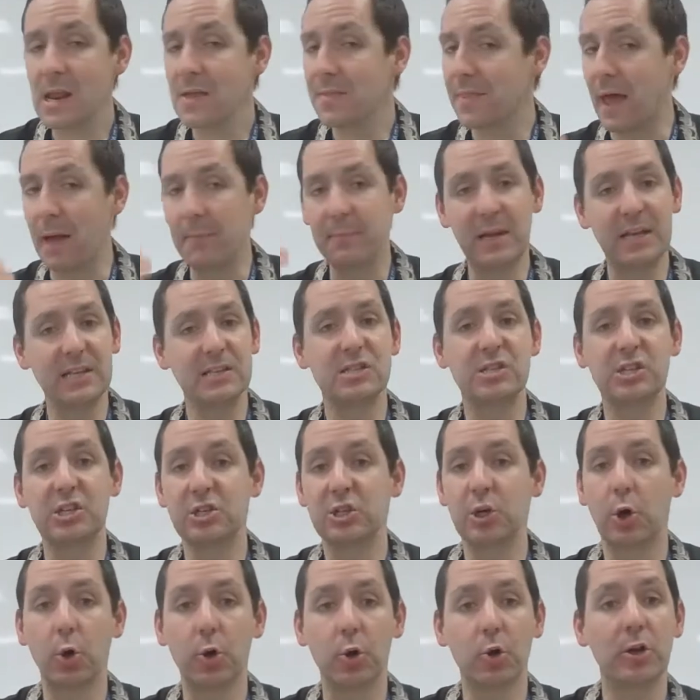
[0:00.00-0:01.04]
That means the
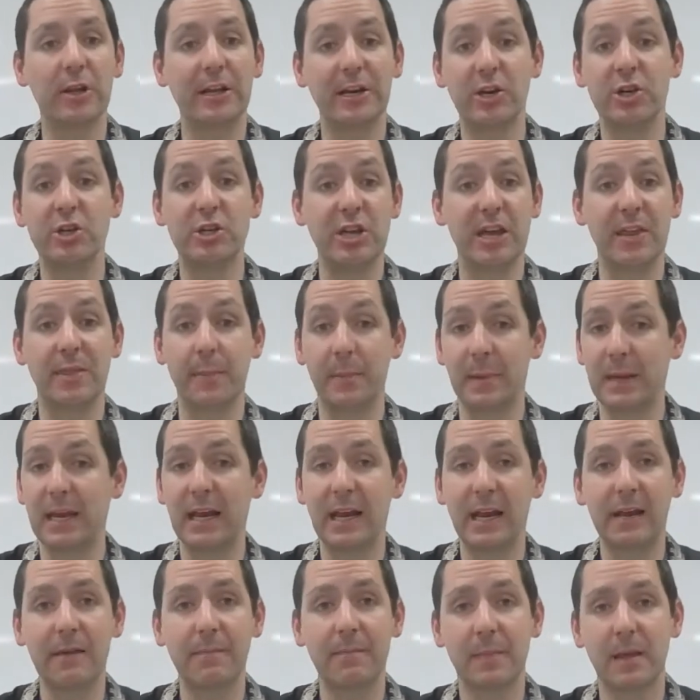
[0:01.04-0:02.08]
total energy at the
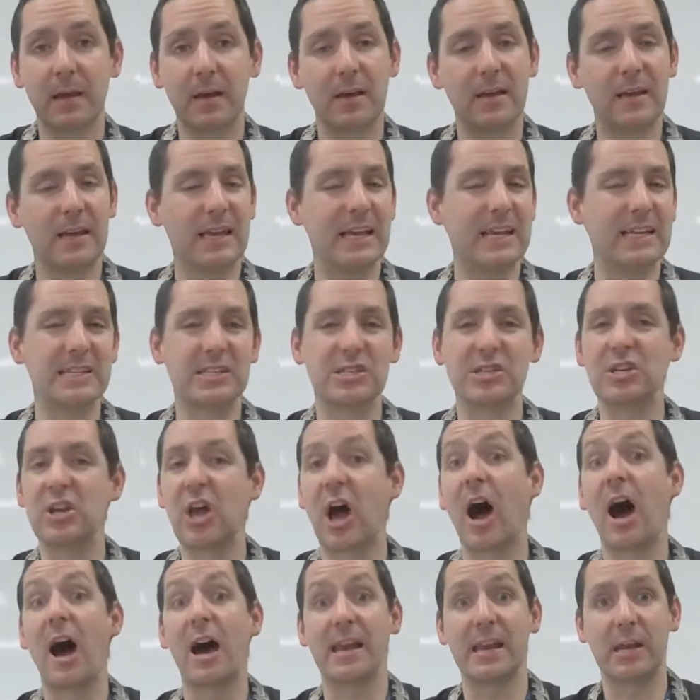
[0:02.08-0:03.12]
beginning is
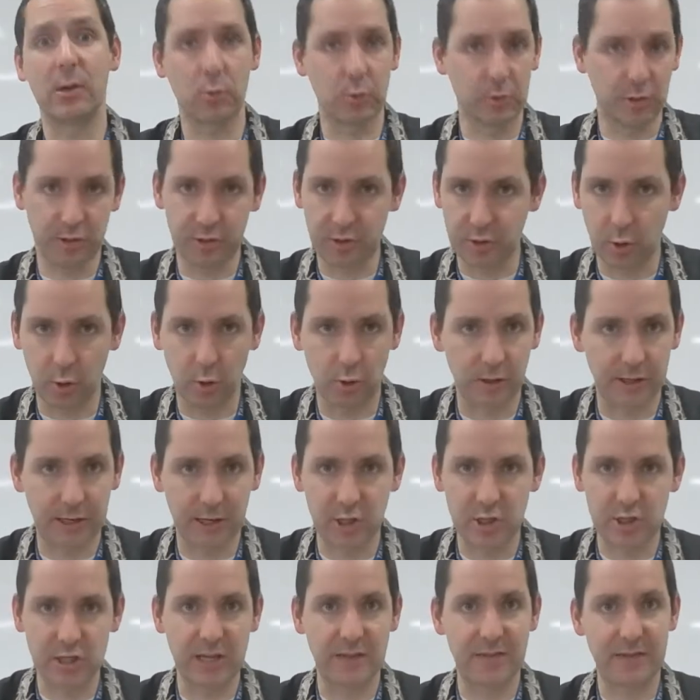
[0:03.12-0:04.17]
not equal to the total
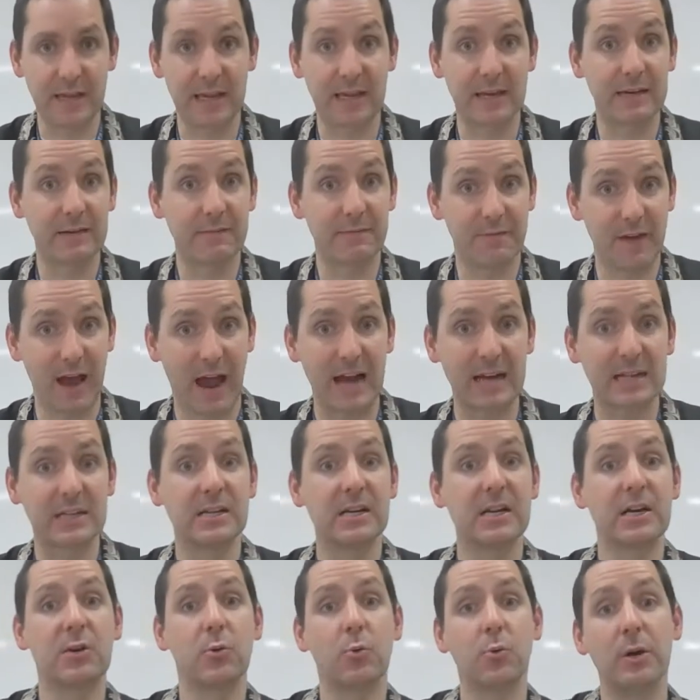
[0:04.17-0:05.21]
energy at the end. In fact,
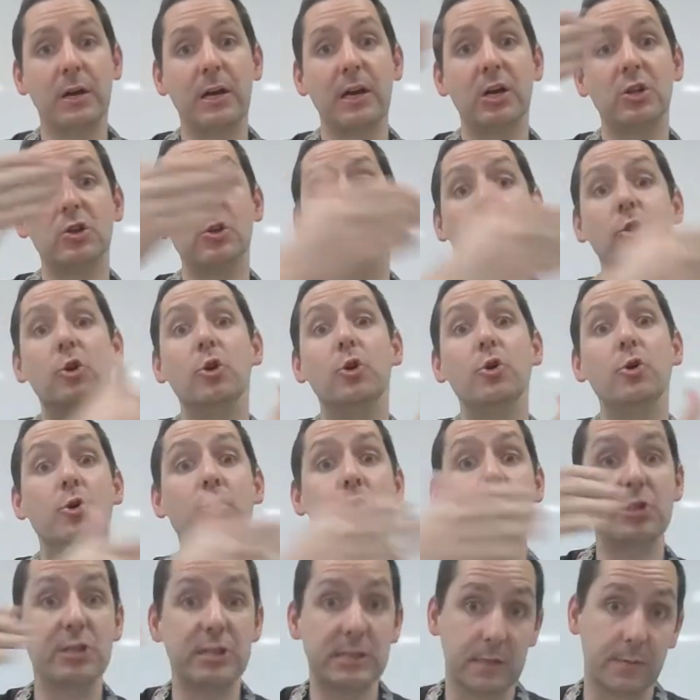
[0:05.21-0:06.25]
we
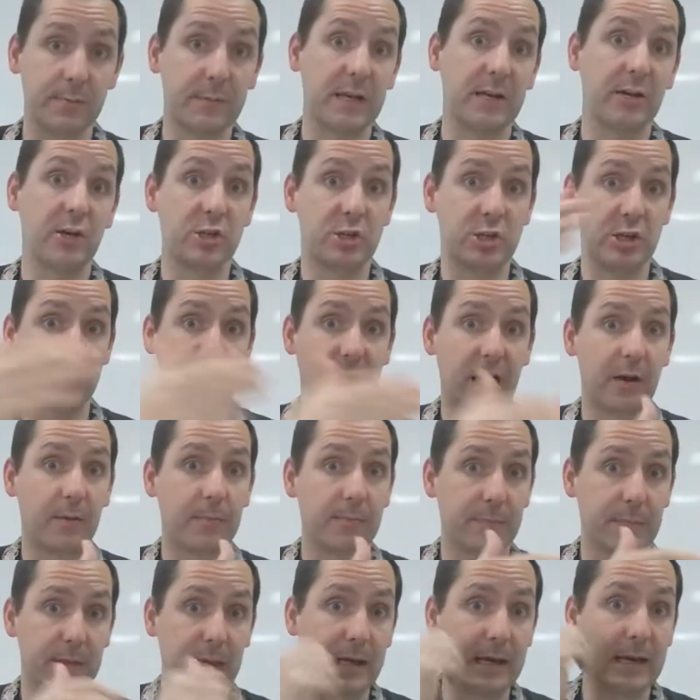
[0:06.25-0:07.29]
lose some energy there
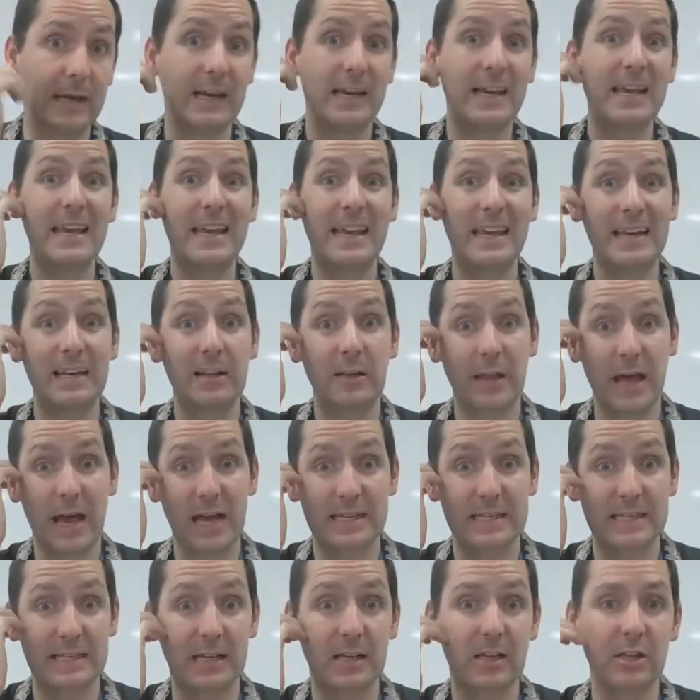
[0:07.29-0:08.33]
in an
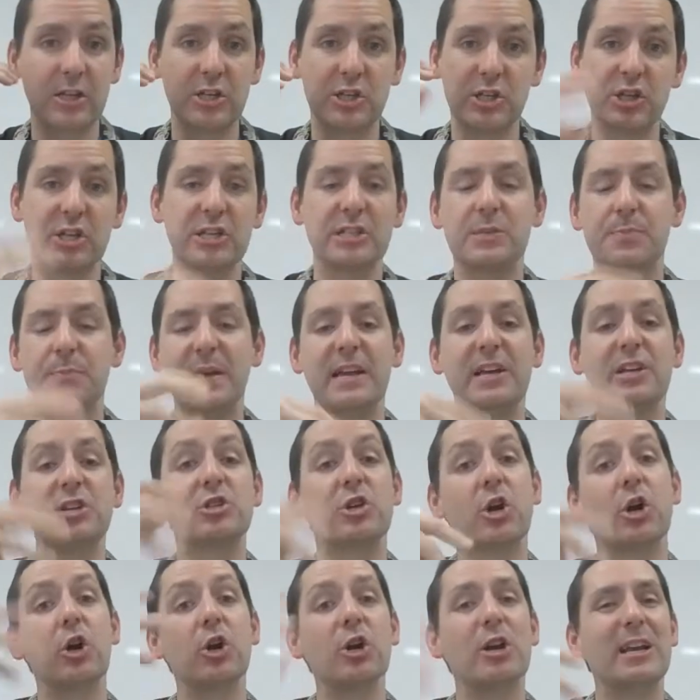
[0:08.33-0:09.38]
inelastic collision. It's being
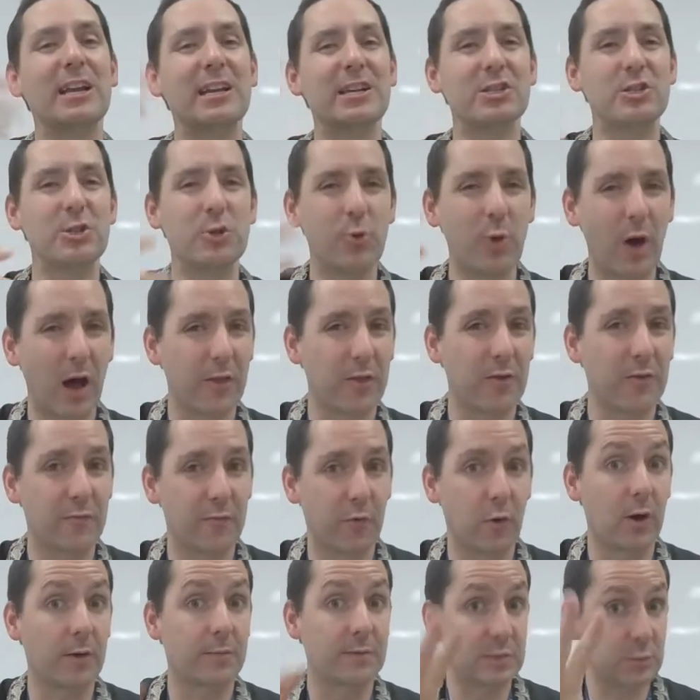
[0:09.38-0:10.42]
turned into other
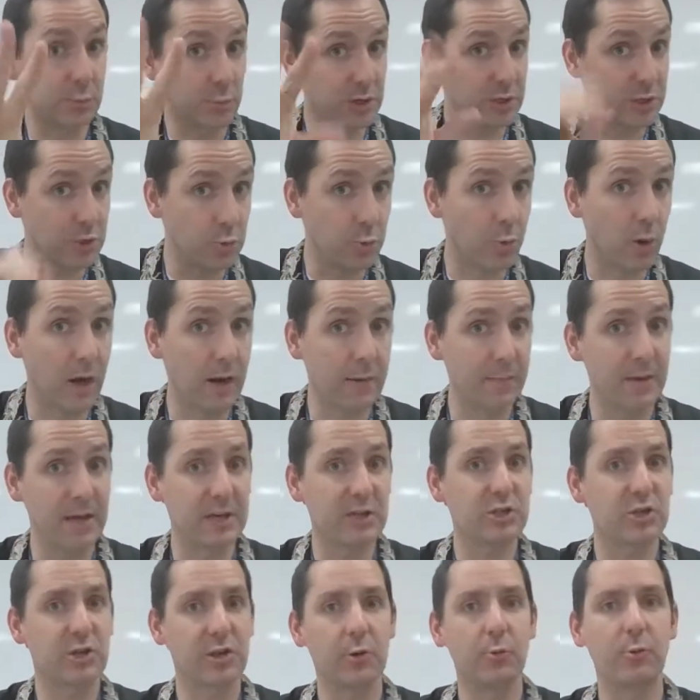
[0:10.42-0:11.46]
forms. We do want to make
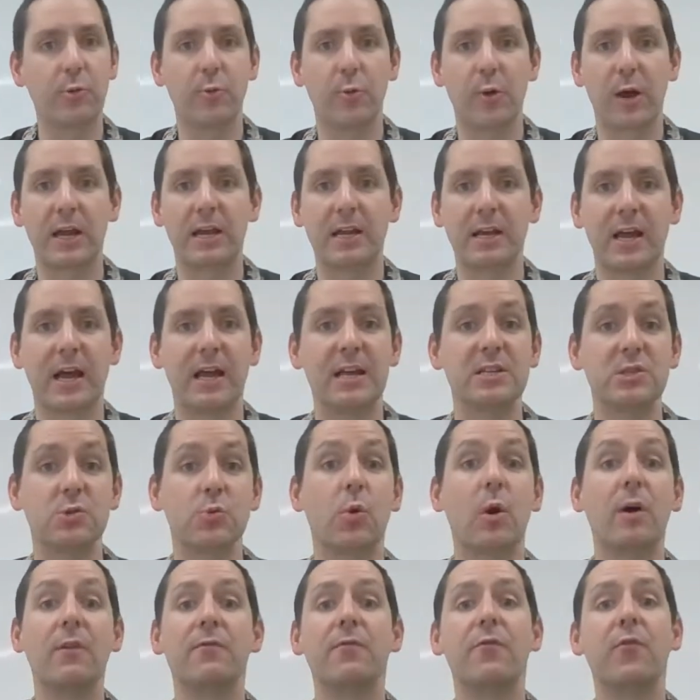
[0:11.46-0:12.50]
sure that we recognize
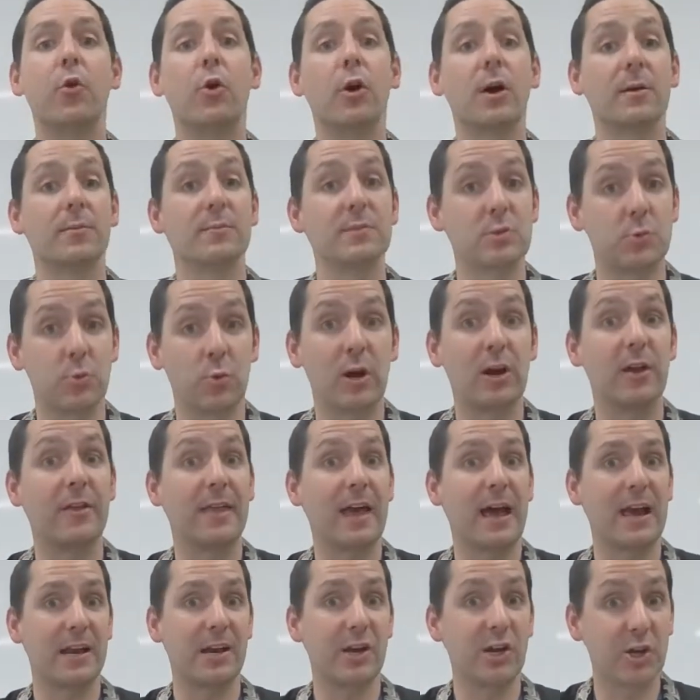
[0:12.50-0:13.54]
what forms, where
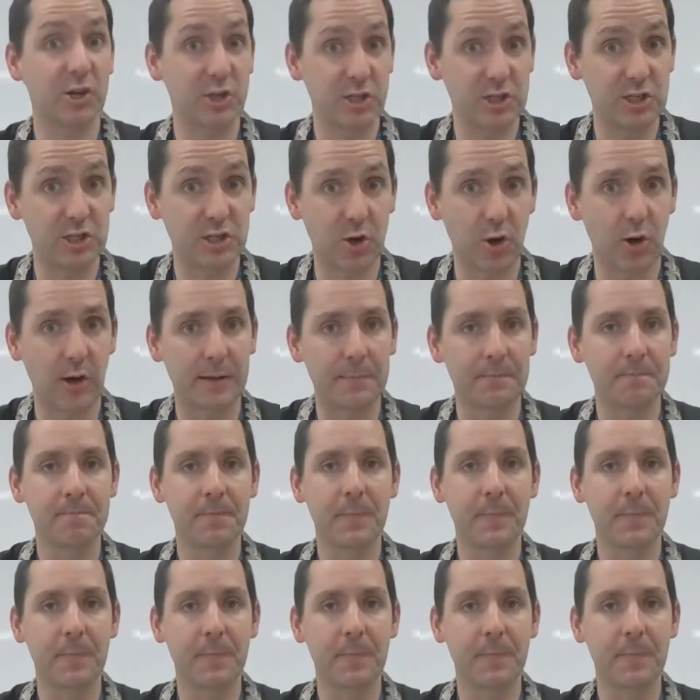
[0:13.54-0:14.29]
that energy is going.